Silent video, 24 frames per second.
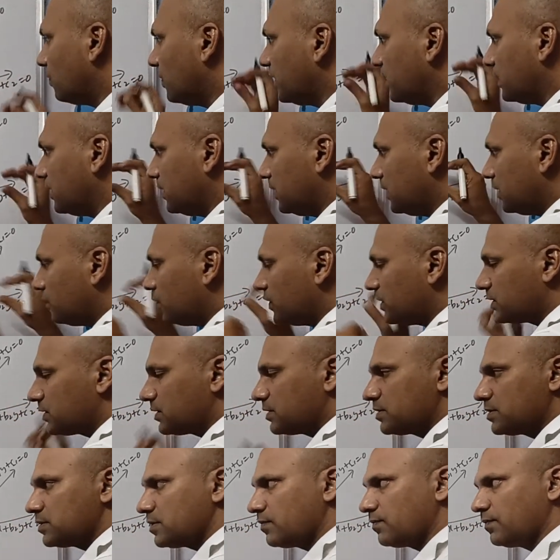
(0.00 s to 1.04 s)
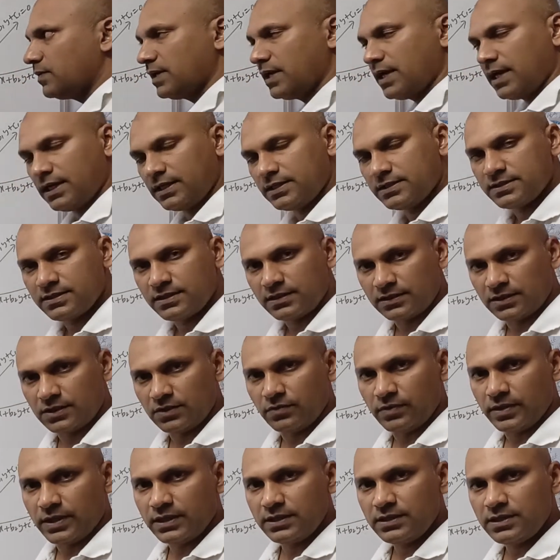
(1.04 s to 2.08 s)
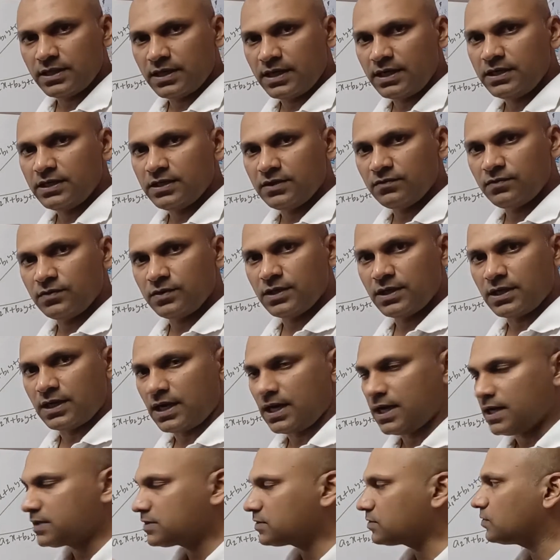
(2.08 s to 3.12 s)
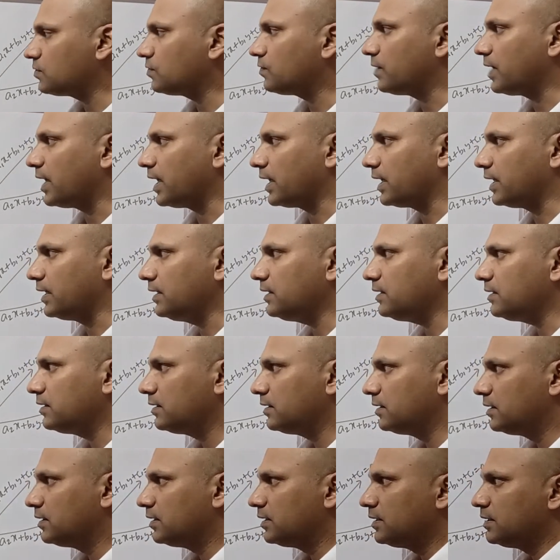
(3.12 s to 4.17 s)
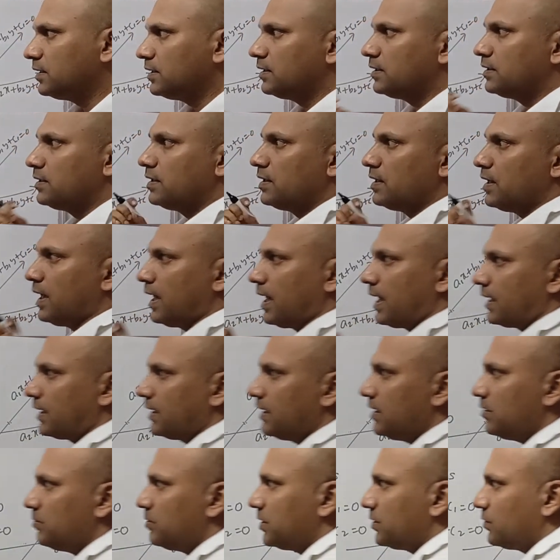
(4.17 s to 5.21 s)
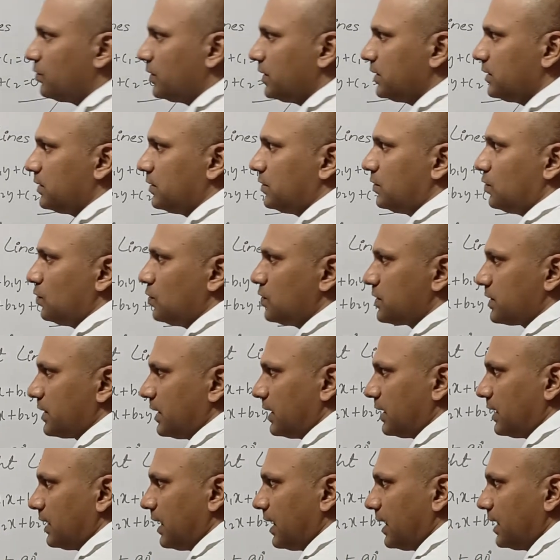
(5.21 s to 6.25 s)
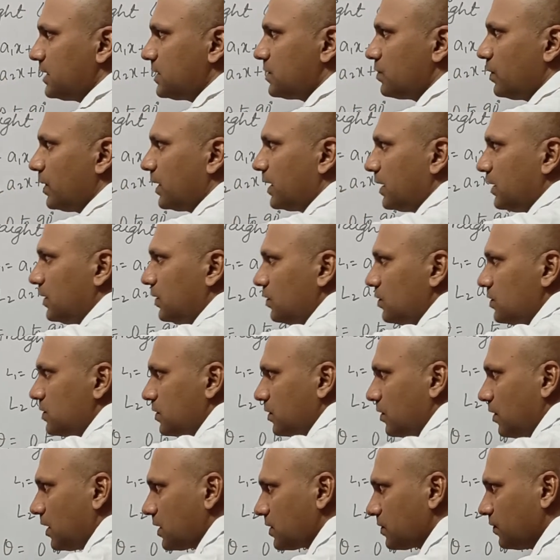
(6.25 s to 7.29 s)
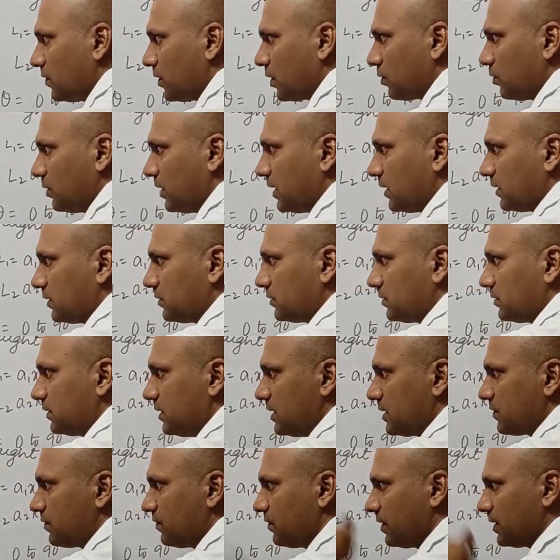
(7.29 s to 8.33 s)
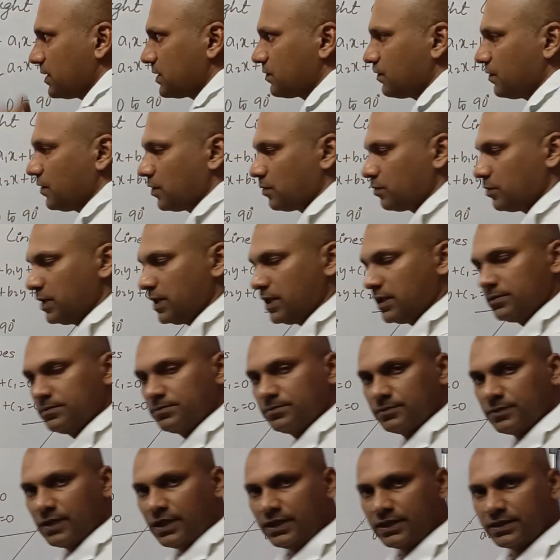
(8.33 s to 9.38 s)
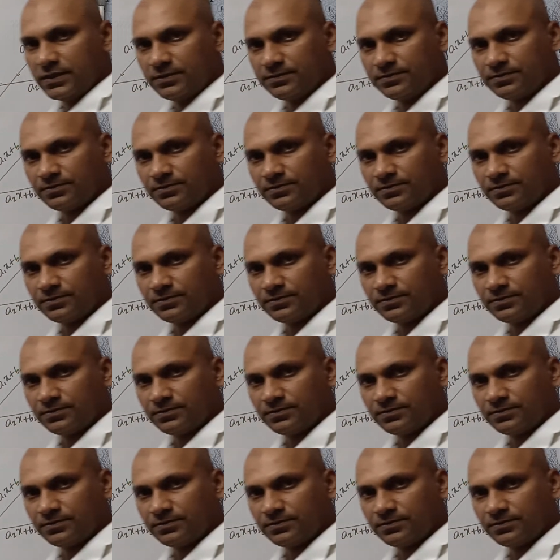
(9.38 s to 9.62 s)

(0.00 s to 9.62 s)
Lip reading: When equations of lines are given and if you are asked to find angle between the two straight lines, we can use cos formula, this first formula, right?